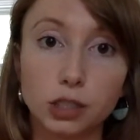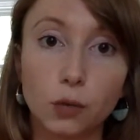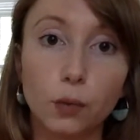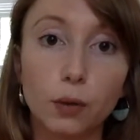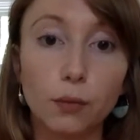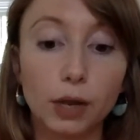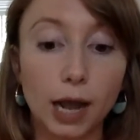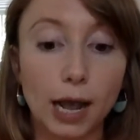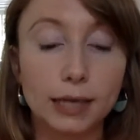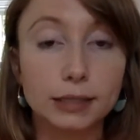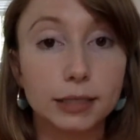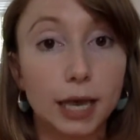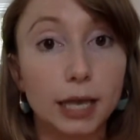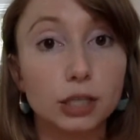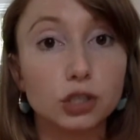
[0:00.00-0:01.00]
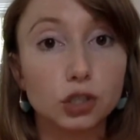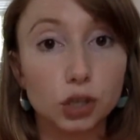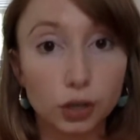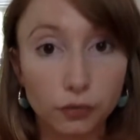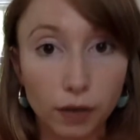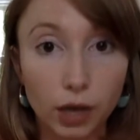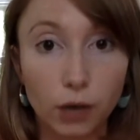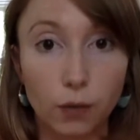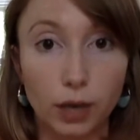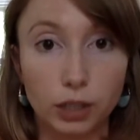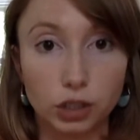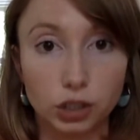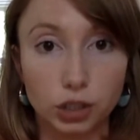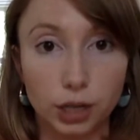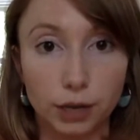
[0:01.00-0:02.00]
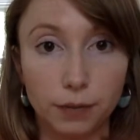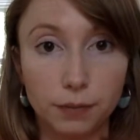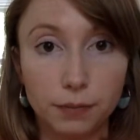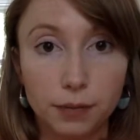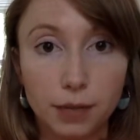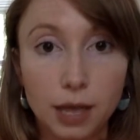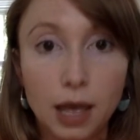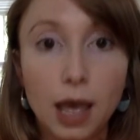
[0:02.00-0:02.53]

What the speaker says: So we would ask a survey question